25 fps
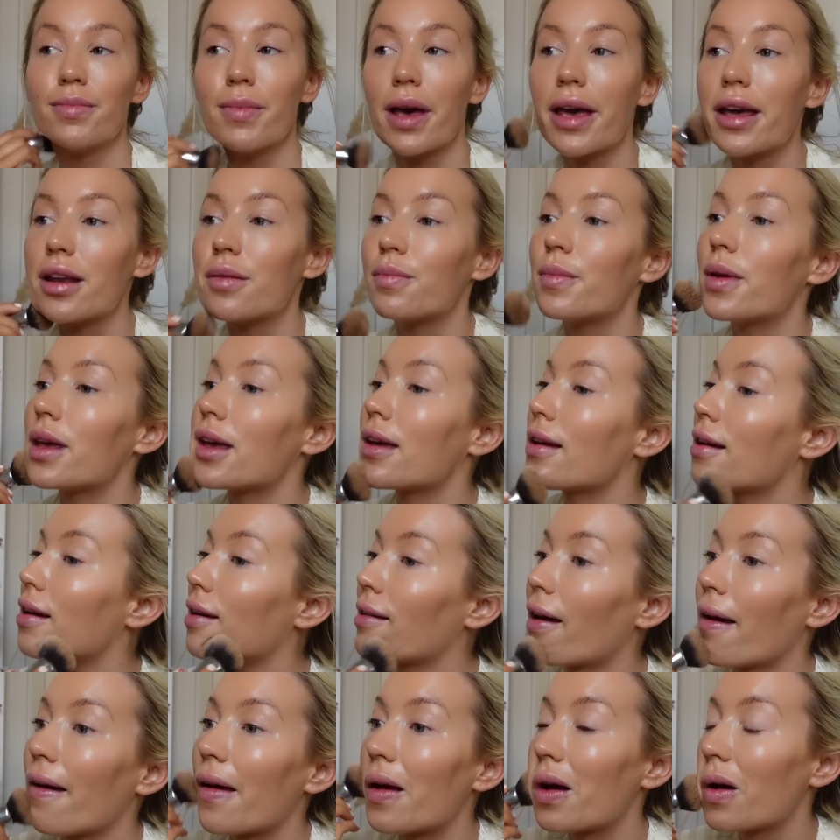made me
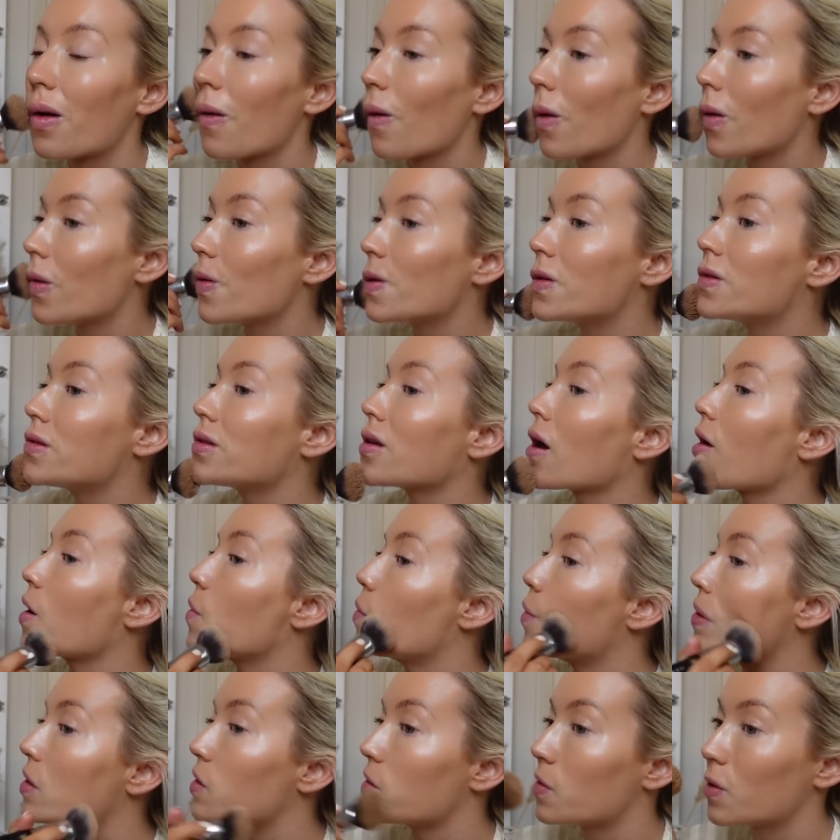like so
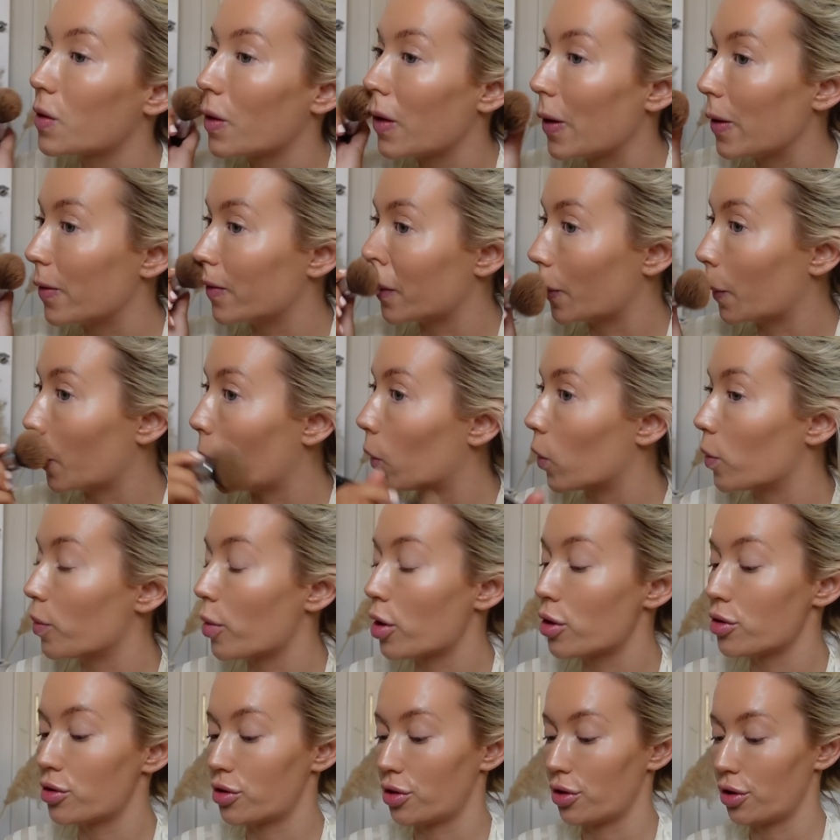much even more
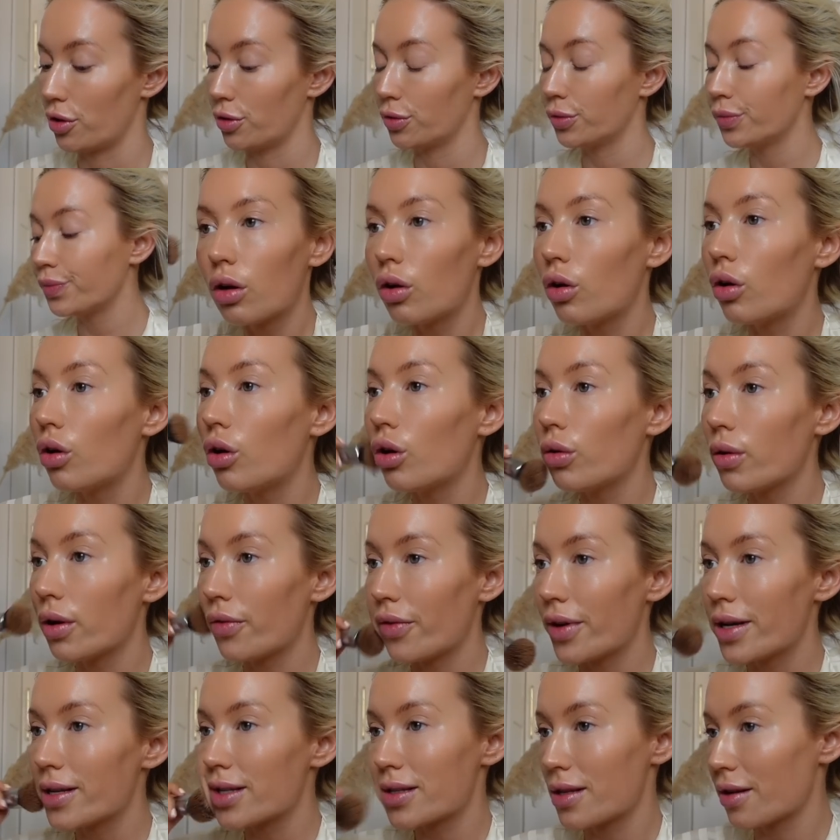emotional. Or if
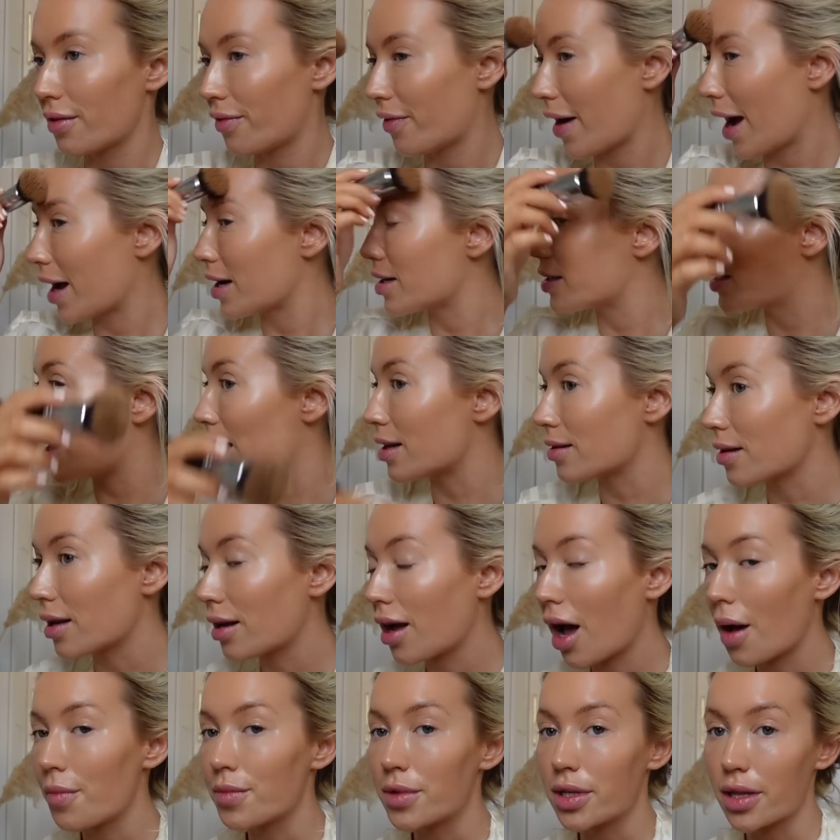it's the fact that as I
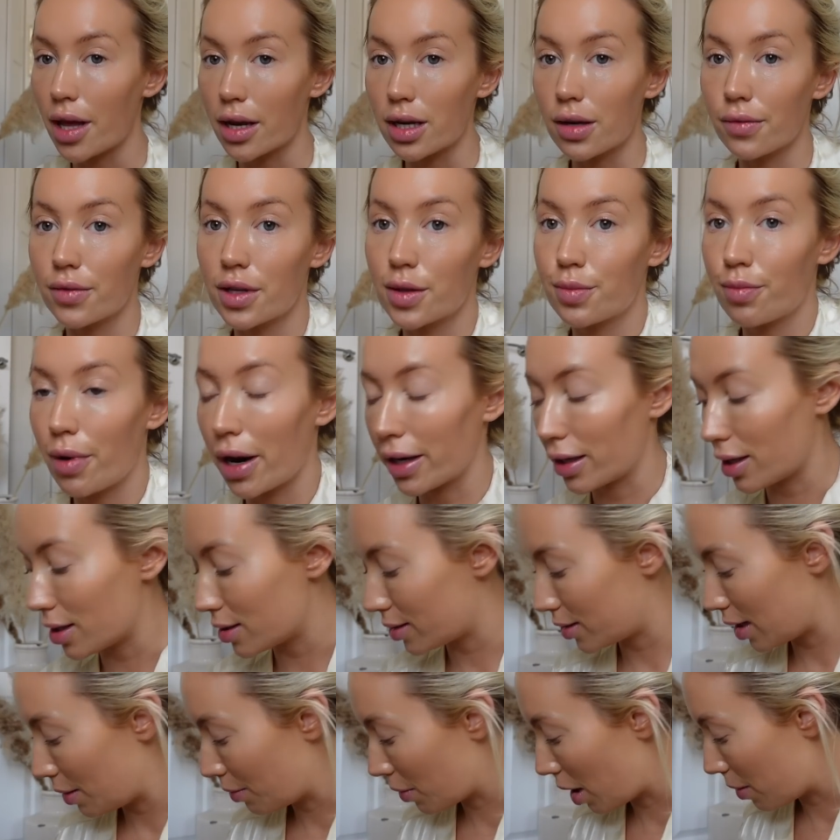come to the end of this
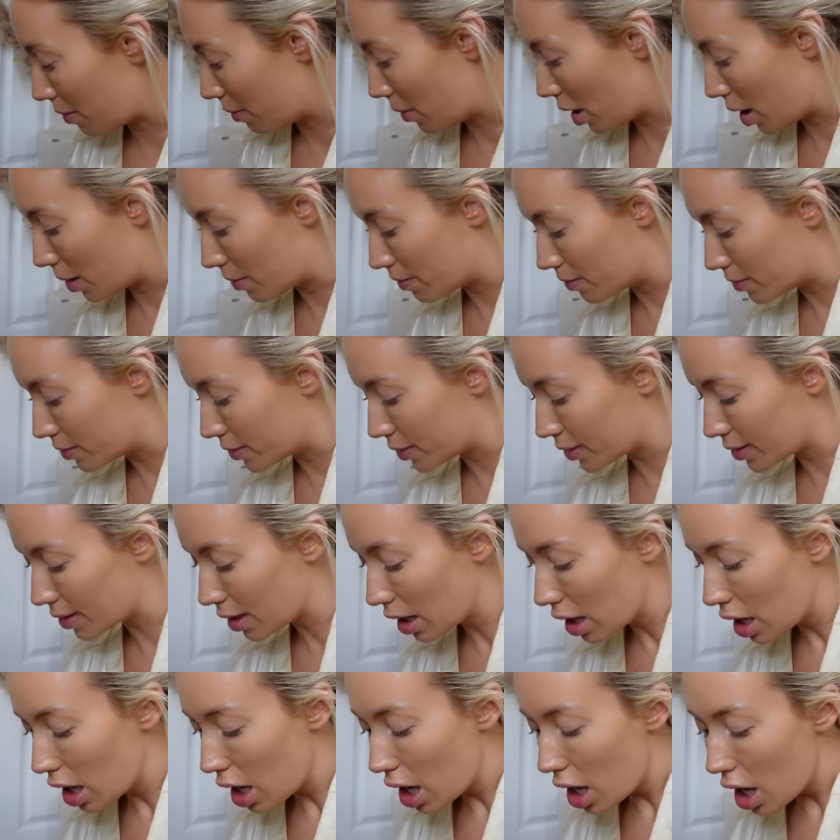pregnancy, my mum's
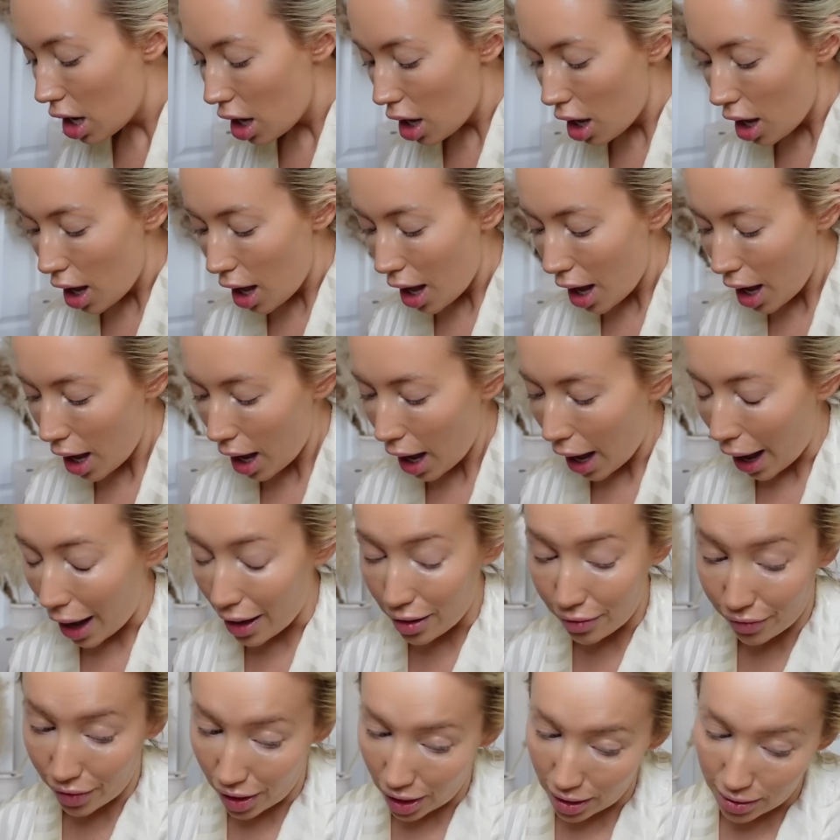
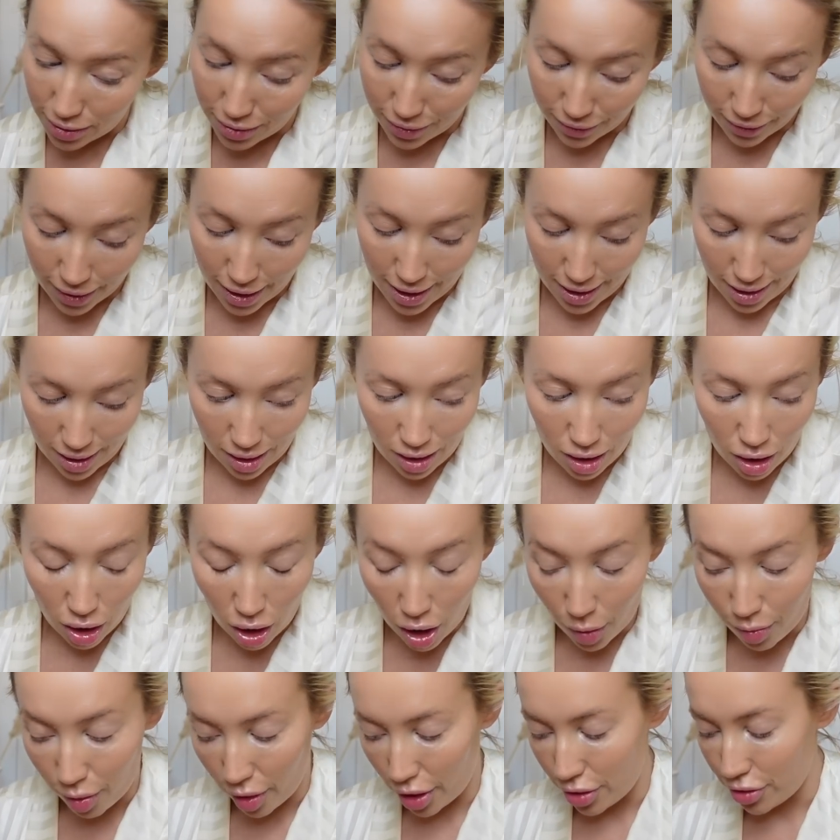anniversary
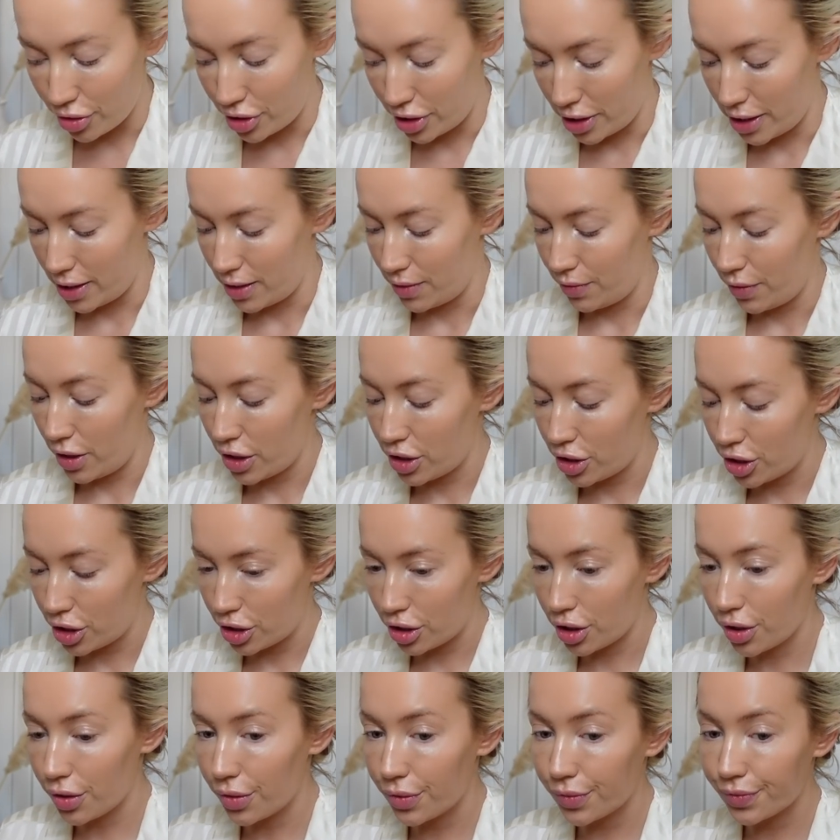approaches,
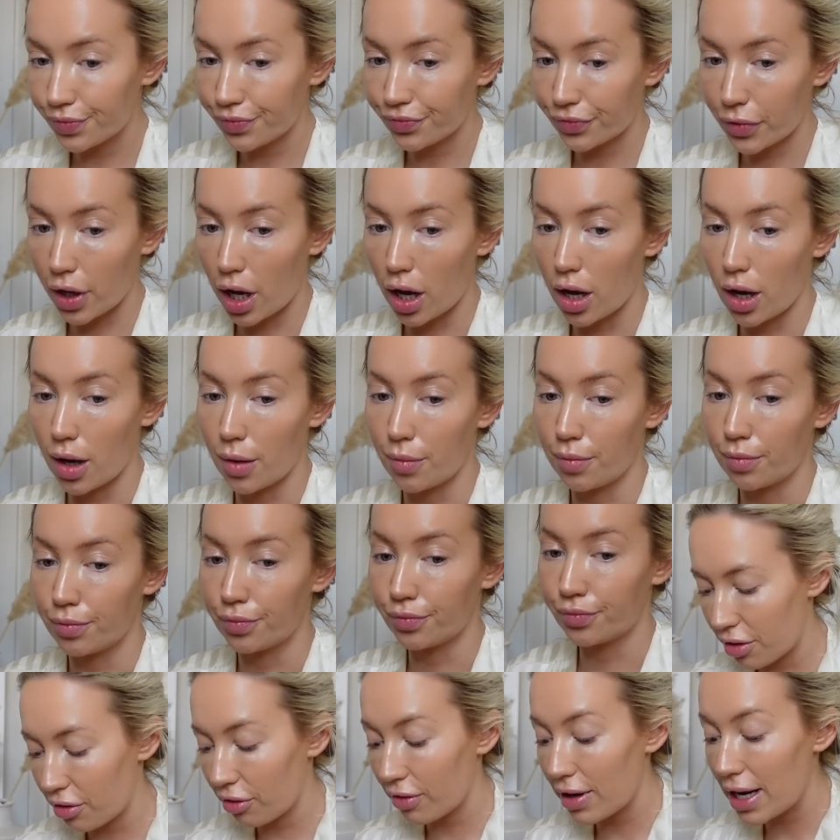which Um,
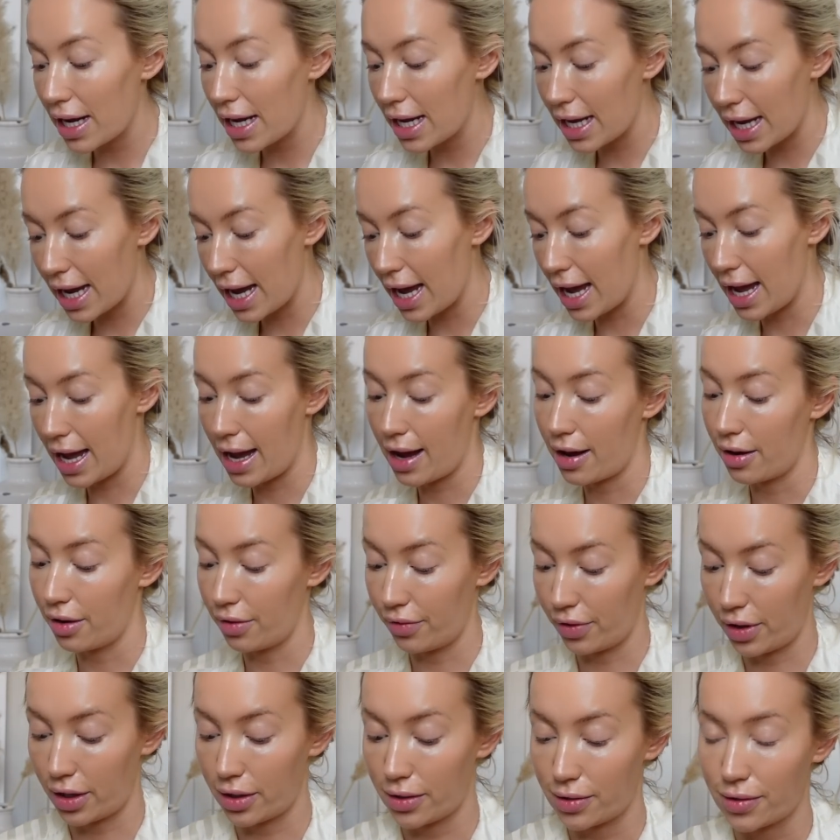three year
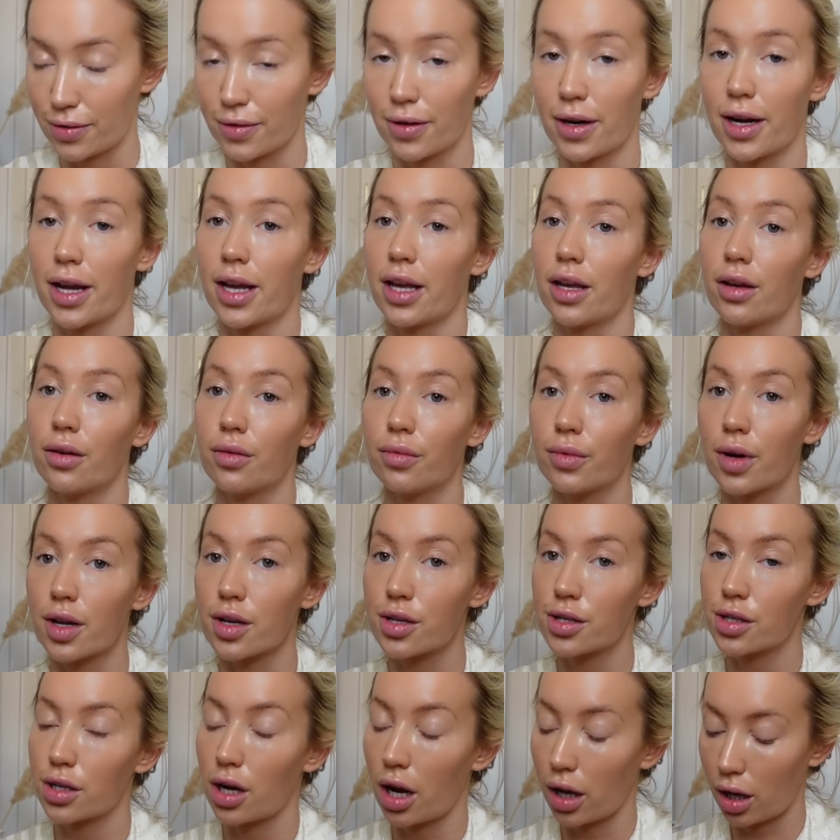anniversary,
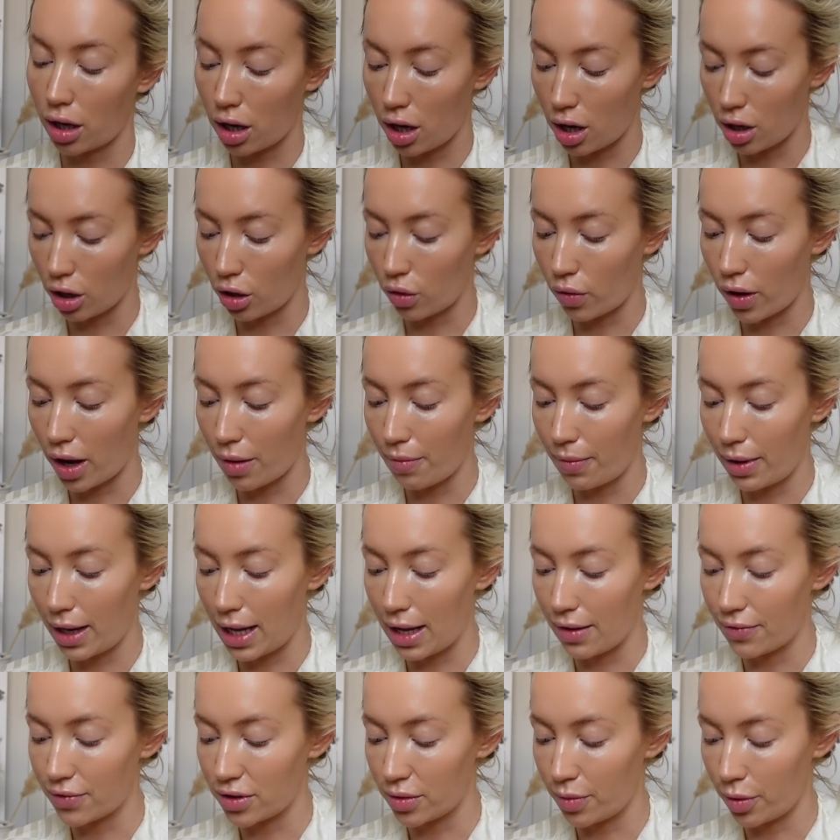which I can't quite
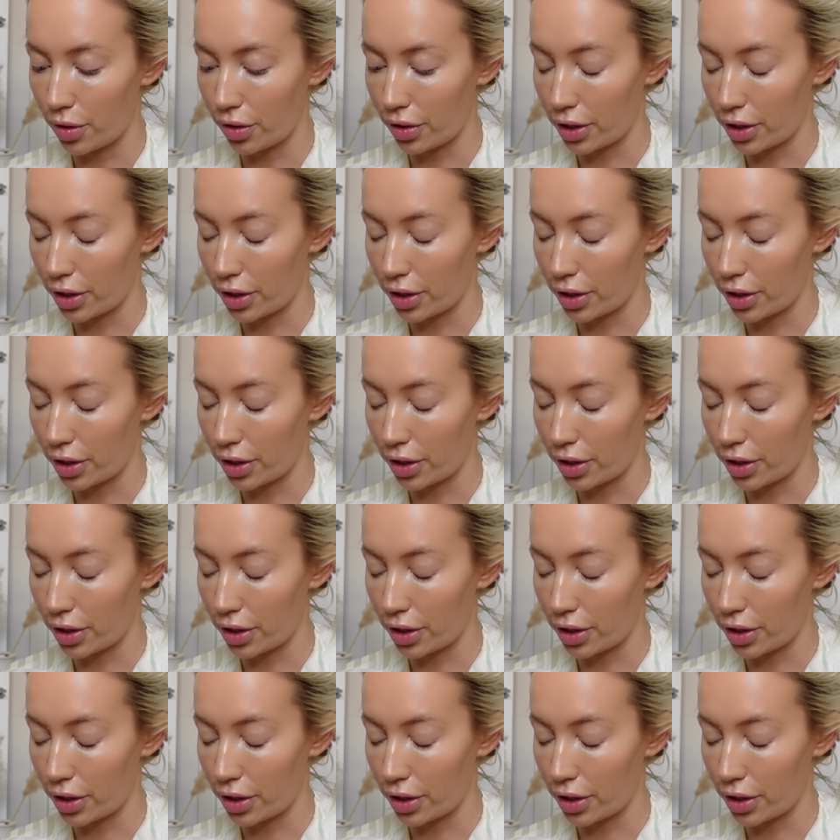believe, to be